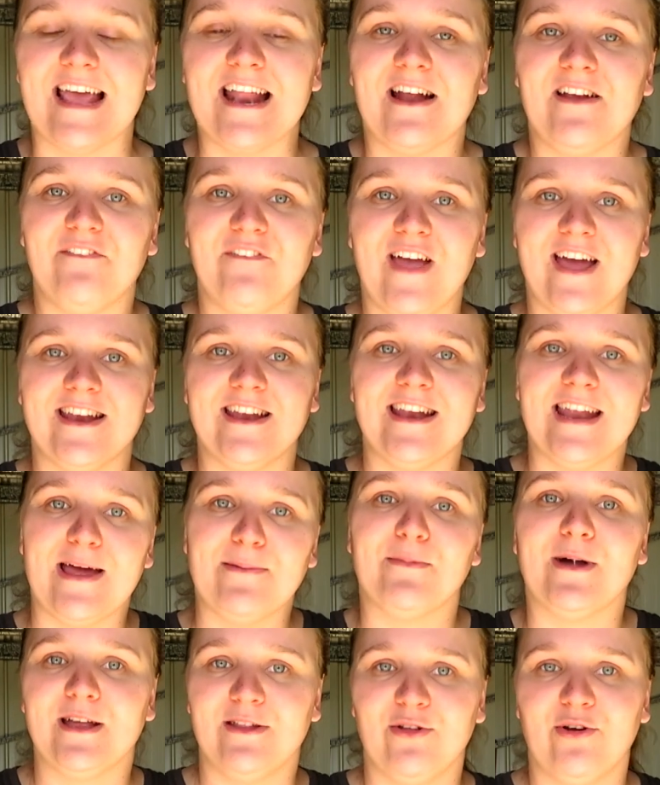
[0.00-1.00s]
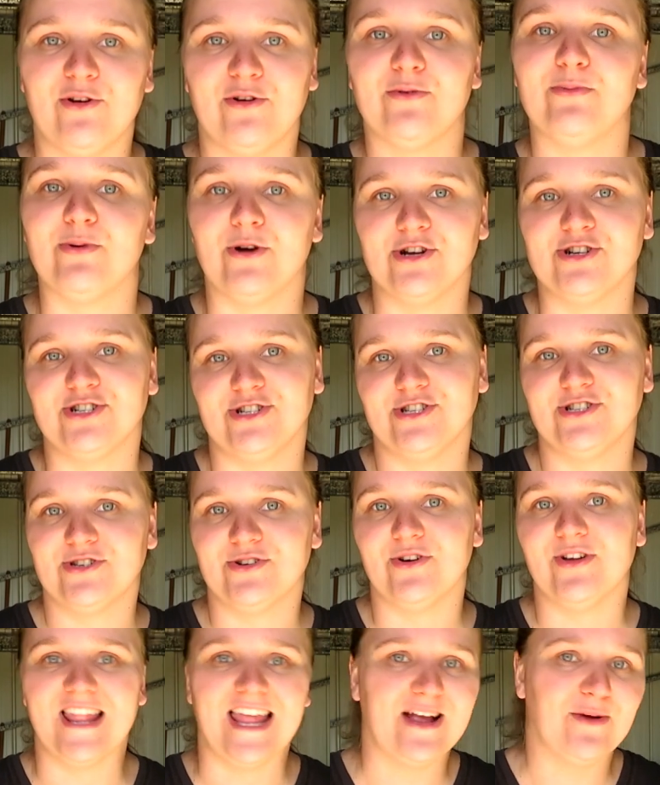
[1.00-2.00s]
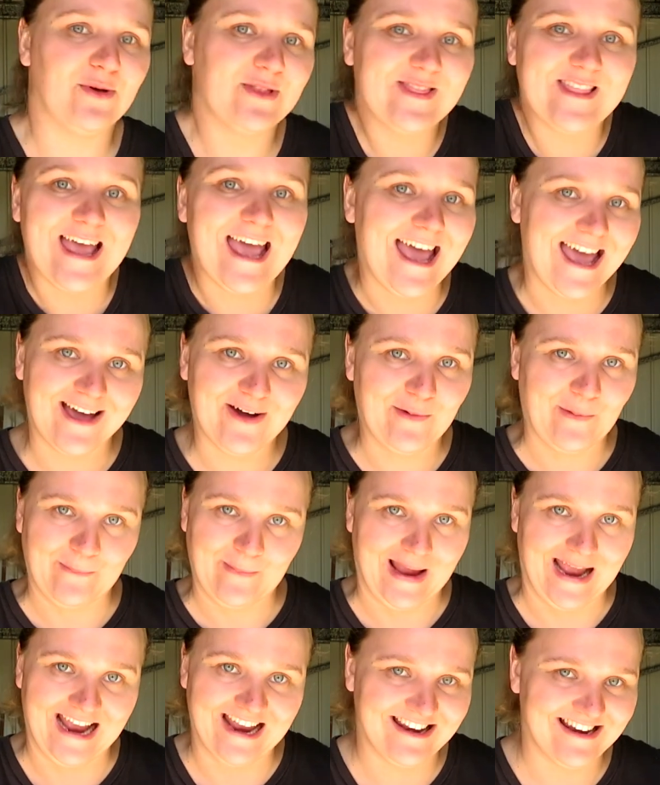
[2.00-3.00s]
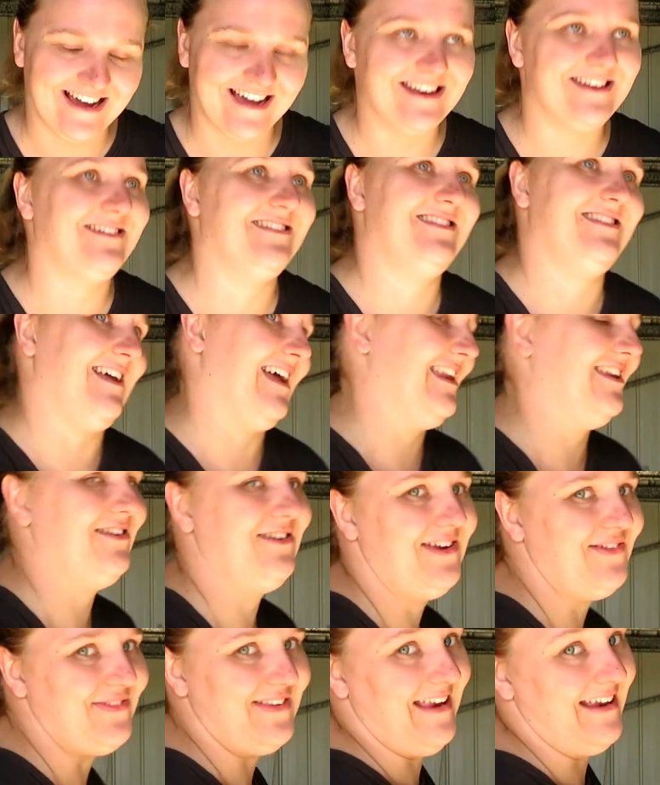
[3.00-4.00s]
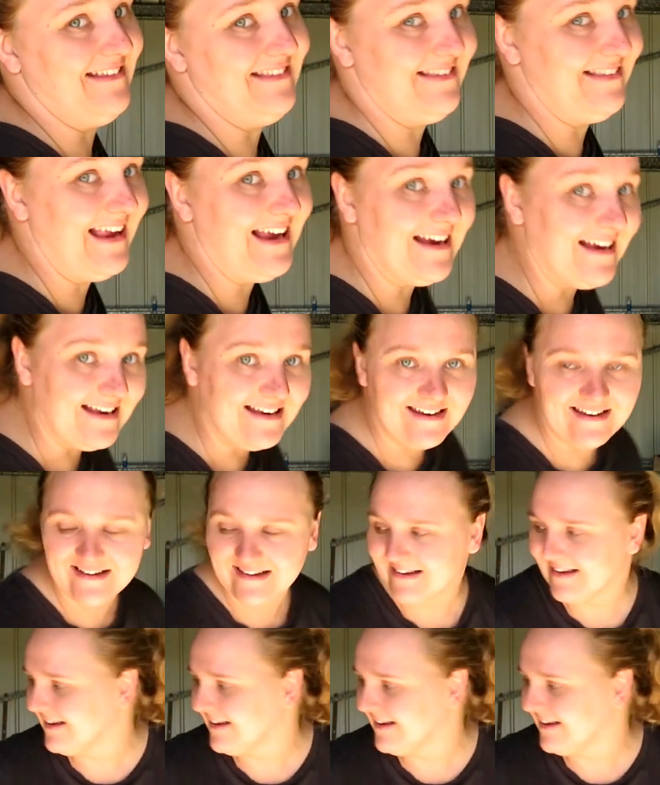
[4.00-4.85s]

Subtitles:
And I found it at my local produce store. Like, what the hell, man? I don't even understand.